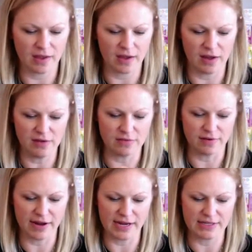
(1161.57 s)
All
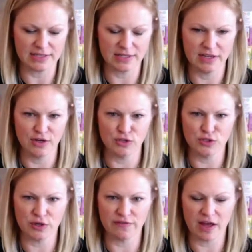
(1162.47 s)
right,
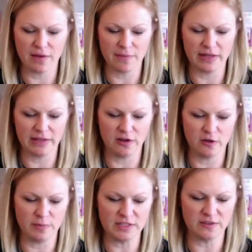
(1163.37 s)
so I've got my little
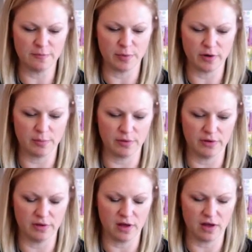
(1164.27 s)
bits of
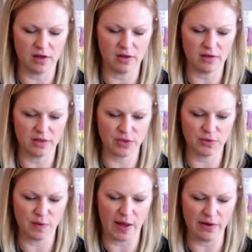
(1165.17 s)
purple all
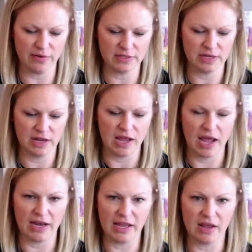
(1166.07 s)
throughout.
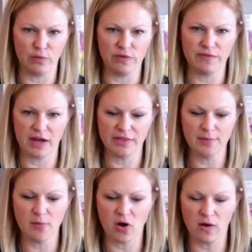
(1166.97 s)
And again, we've got
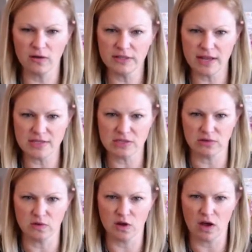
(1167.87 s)
them all
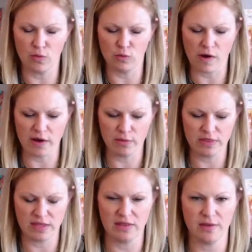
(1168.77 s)
nestled right
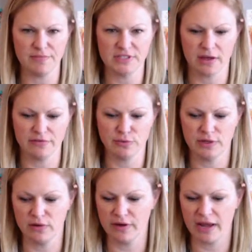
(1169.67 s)
within themselves. We
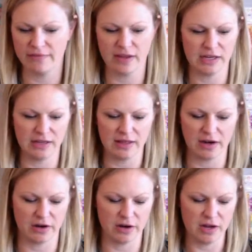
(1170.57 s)
don't have any that
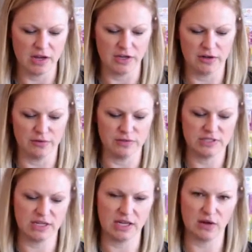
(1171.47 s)
are,
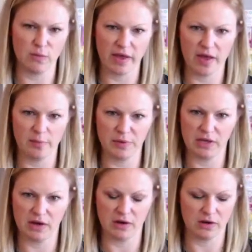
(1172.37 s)
sticking way up
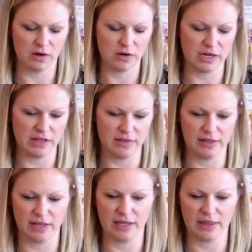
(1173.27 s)
here or anything
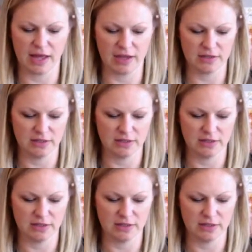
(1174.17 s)
like that.